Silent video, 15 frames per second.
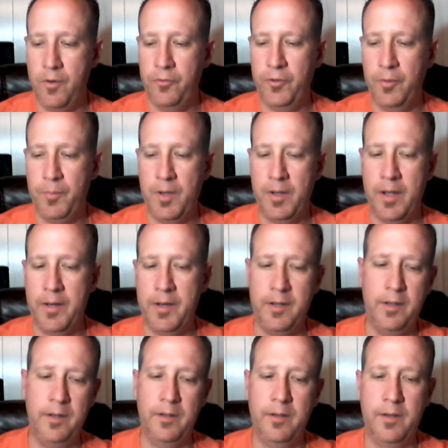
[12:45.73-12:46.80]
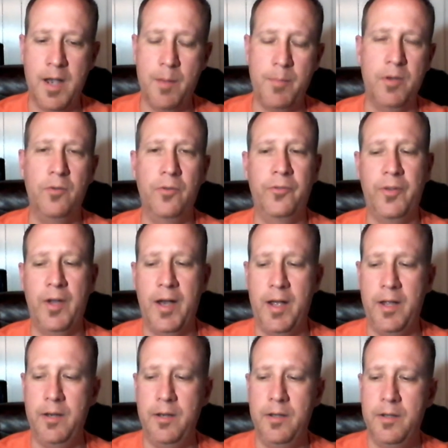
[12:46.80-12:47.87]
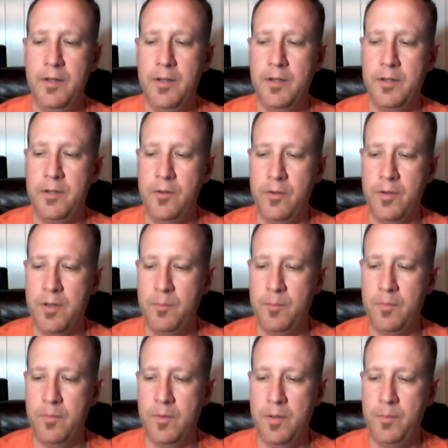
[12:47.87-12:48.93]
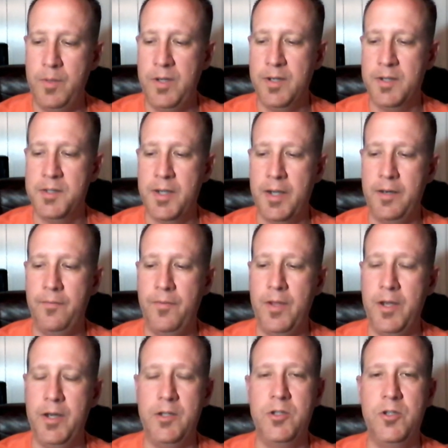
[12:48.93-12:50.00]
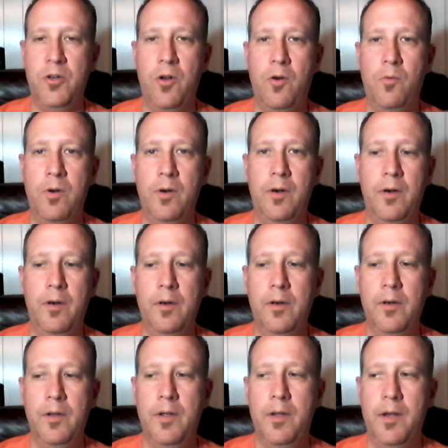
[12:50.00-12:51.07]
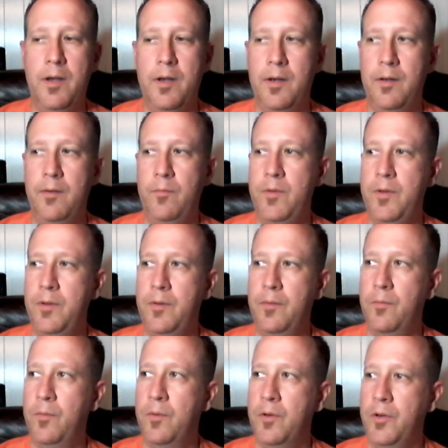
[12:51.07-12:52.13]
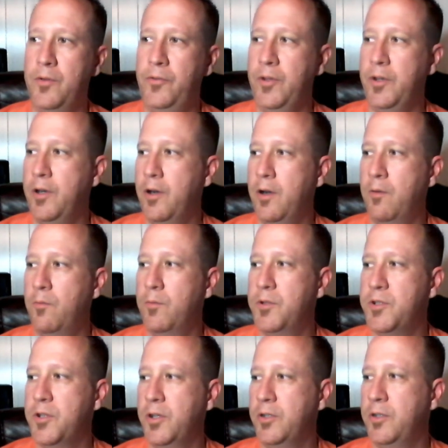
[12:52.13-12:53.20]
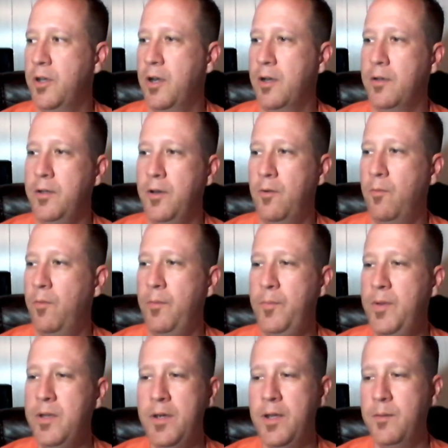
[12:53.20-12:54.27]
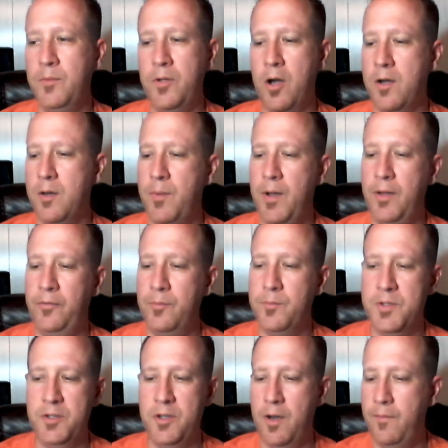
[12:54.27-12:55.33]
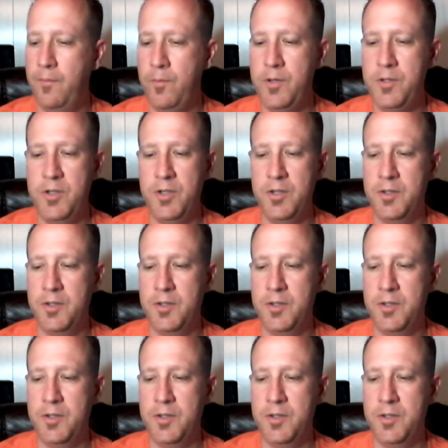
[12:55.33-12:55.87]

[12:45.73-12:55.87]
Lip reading: something on a comical side, comedic side of things, where we're gonna sit here and we're just gonna talk. When me and him talk about some stuff, we